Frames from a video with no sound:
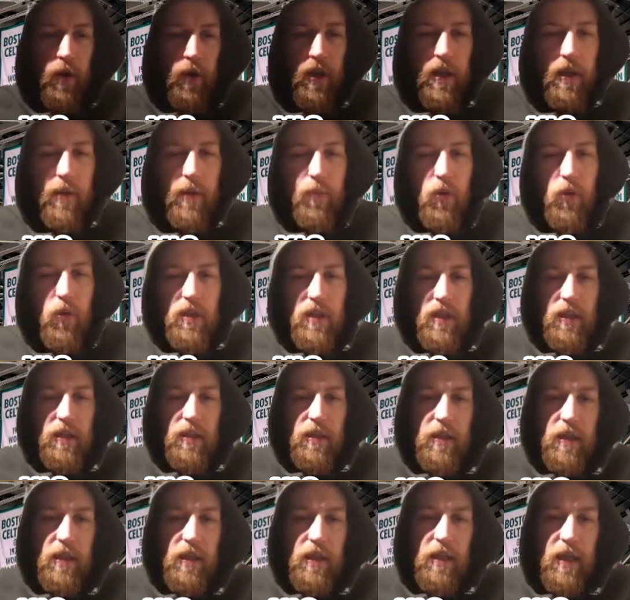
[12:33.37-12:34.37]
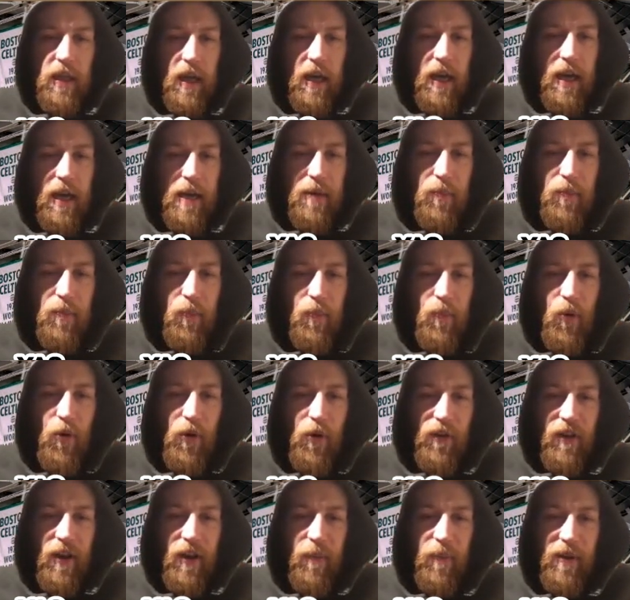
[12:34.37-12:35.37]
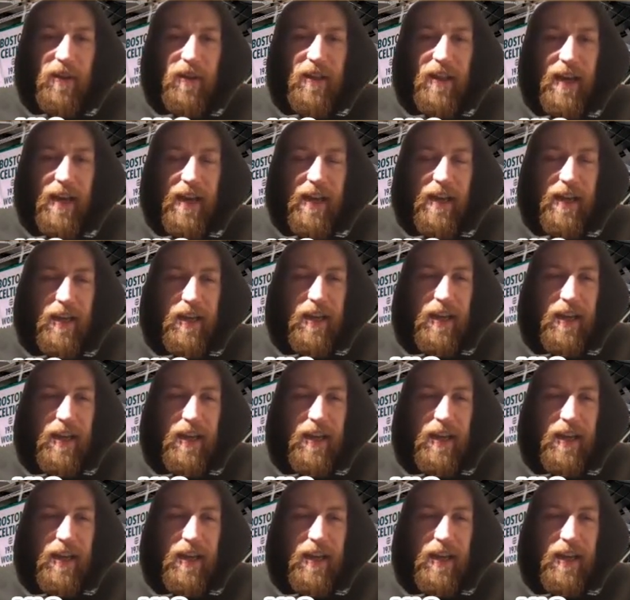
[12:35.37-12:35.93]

So I think, yeah, man. I think